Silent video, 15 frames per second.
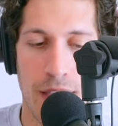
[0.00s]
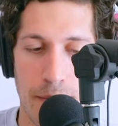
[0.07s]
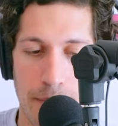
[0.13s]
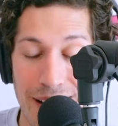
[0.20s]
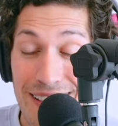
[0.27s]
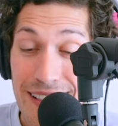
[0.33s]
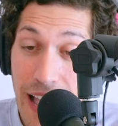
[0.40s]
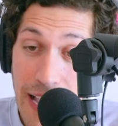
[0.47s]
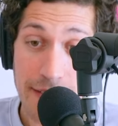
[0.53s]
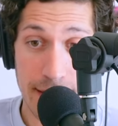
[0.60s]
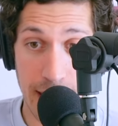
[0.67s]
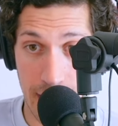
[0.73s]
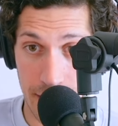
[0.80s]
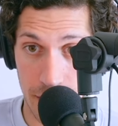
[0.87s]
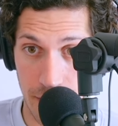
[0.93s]
But a
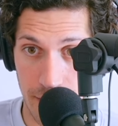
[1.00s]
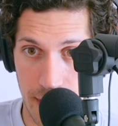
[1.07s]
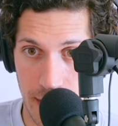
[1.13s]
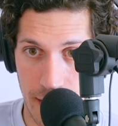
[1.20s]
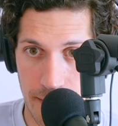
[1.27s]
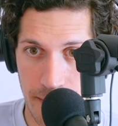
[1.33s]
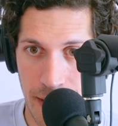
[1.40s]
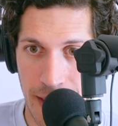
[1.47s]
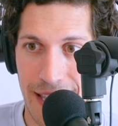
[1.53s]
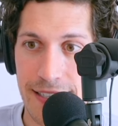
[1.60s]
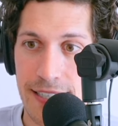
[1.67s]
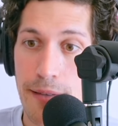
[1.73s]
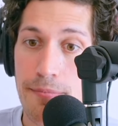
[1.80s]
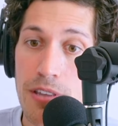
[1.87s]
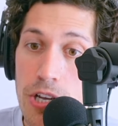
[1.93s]
lifestyle souvenir is
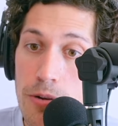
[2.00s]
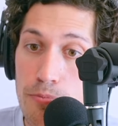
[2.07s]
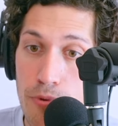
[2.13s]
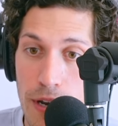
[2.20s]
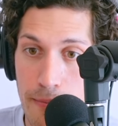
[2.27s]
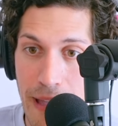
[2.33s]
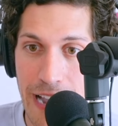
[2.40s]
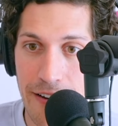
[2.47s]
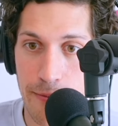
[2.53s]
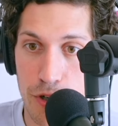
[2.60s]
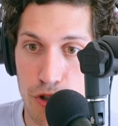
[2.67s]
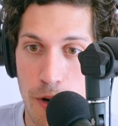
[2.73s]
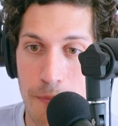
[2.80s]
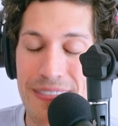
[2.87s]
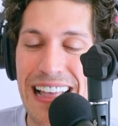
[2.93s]
something you bring back from a
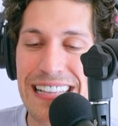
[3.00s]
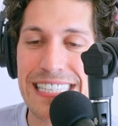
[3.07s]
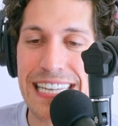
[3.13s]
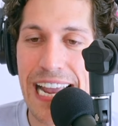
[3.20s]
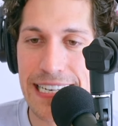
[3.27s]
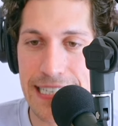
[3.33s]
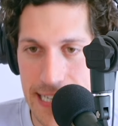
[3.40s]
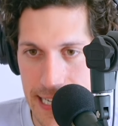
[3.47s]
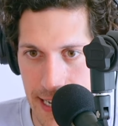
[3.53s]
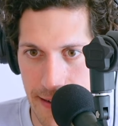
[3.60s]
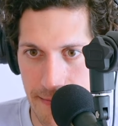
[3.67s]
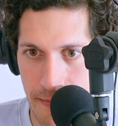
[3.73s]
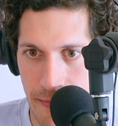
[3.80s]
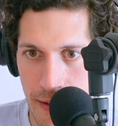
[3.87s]
trip that's an idea